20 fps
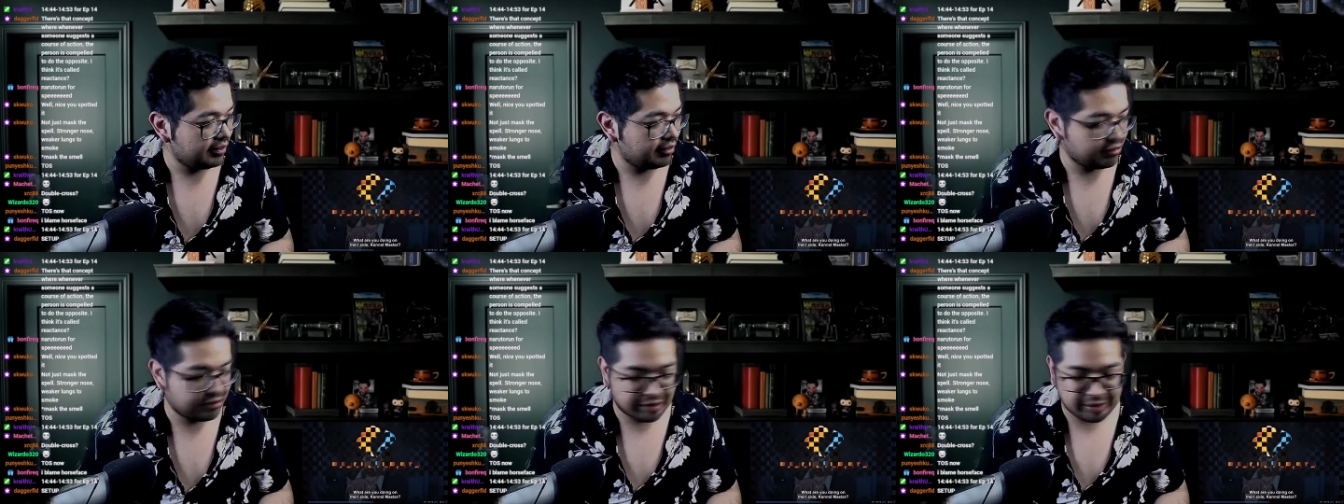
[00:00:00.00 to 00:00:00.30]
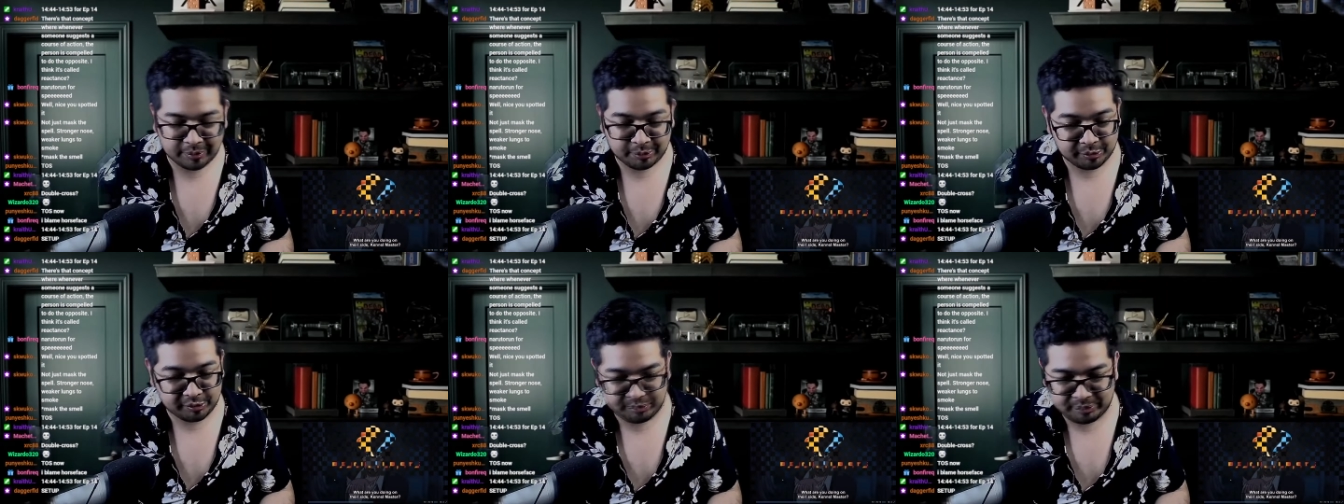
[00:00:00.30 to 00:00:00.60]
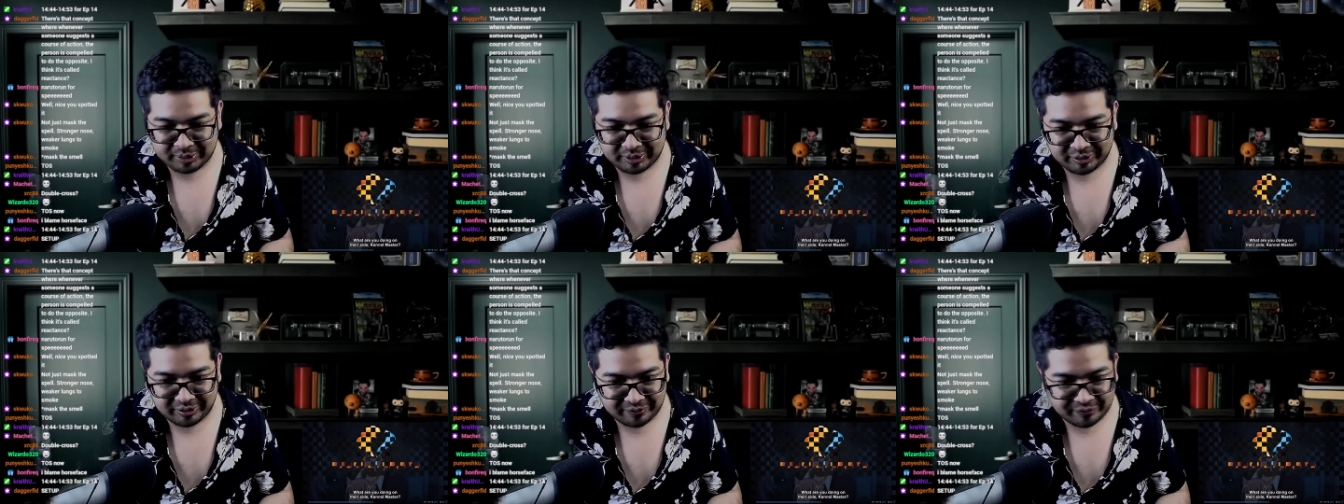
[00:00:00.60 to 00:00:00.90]
The setup
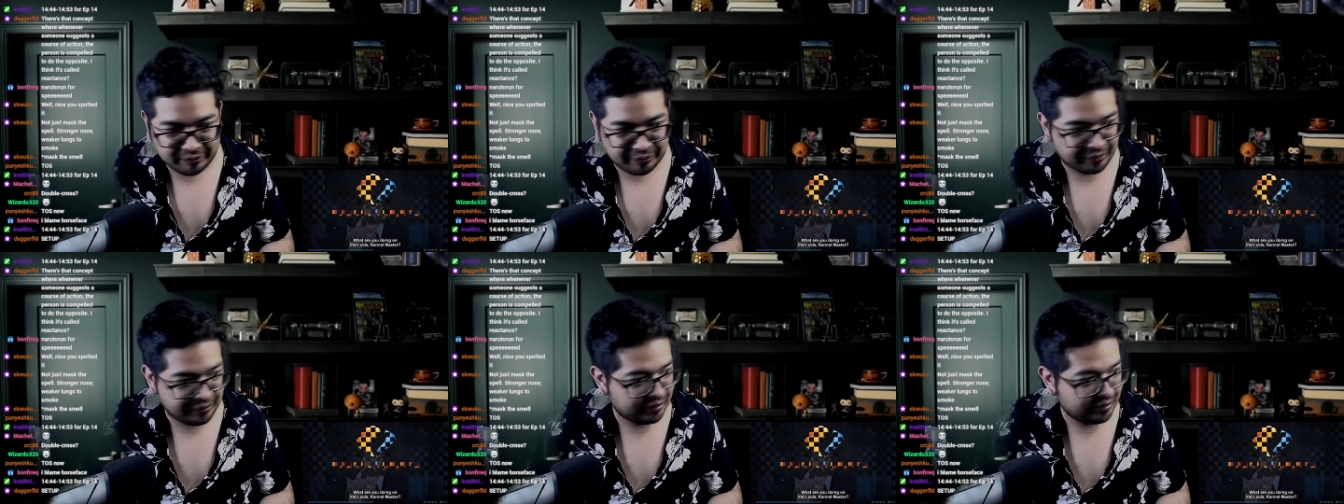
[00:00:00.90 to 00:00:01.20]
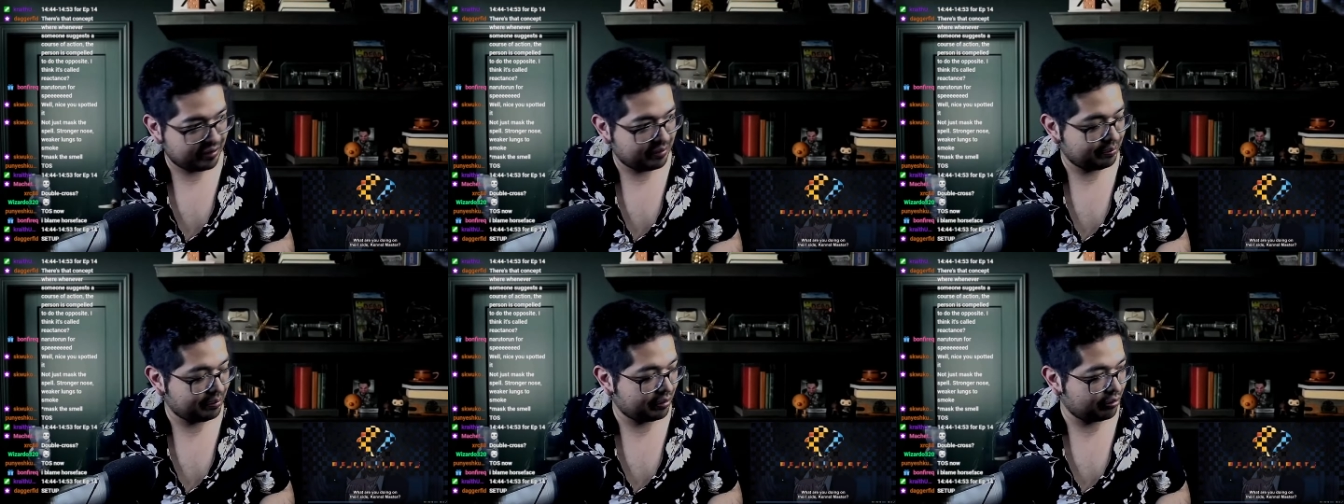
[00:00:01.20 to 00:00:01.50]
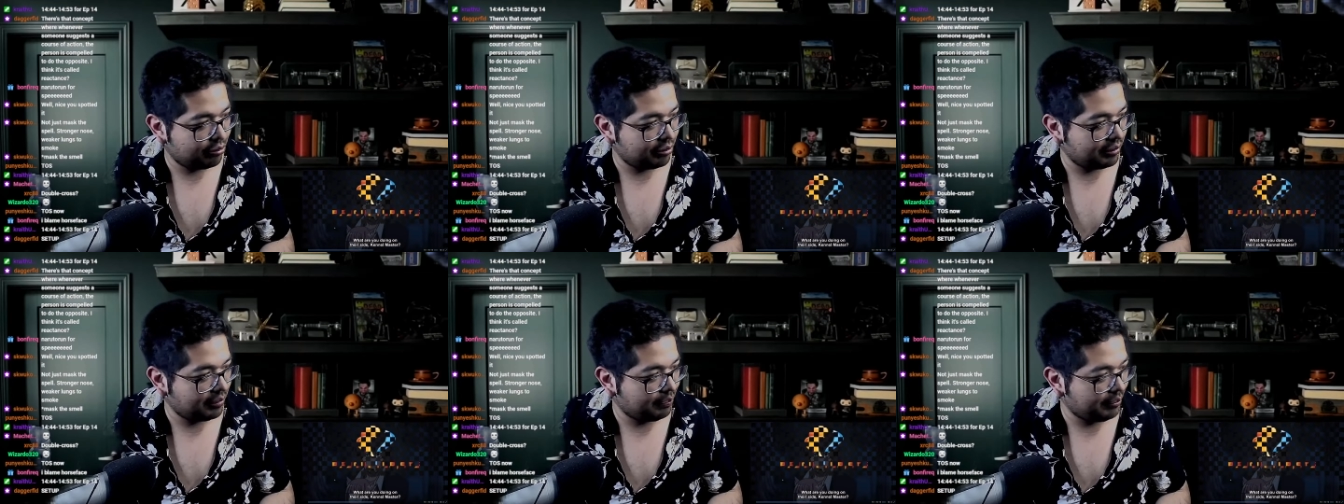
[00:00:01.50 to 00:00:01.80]
was beautiful.
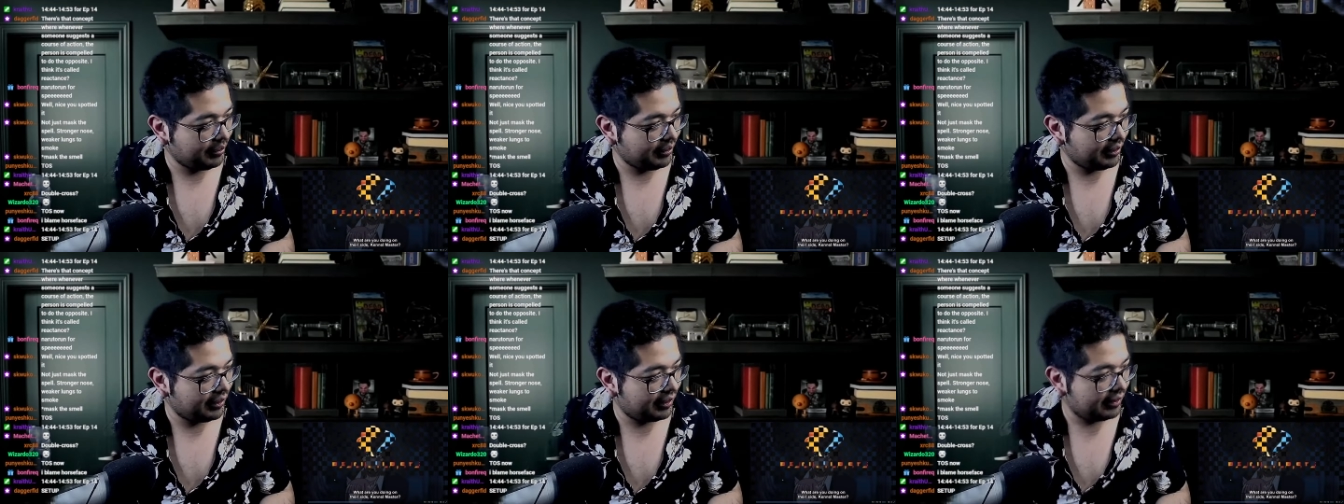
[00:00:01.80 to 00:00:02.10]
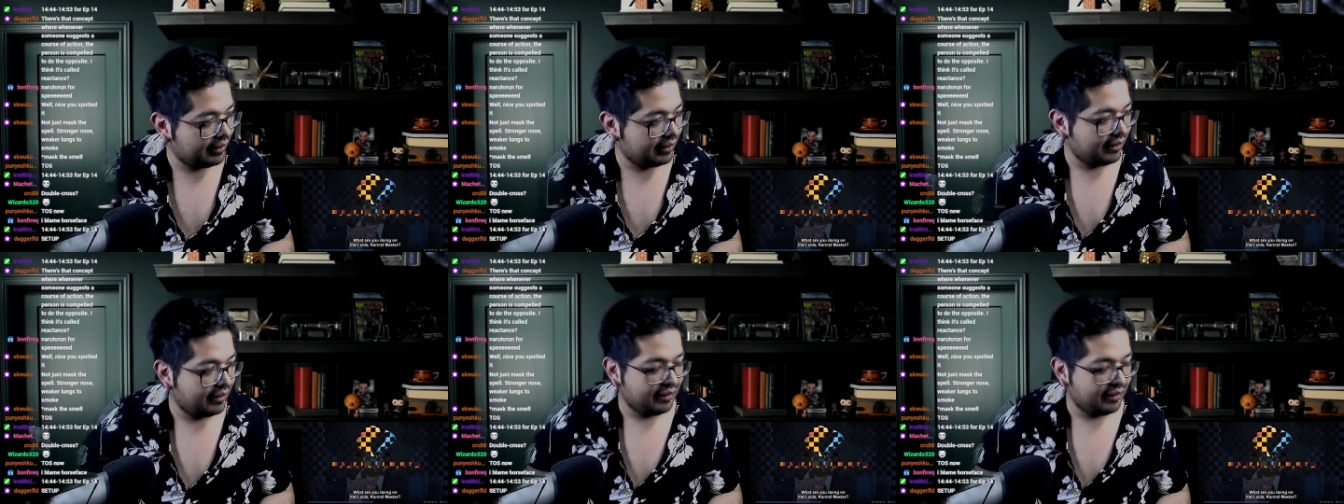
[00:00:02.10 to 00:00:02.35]
That's the way to put it.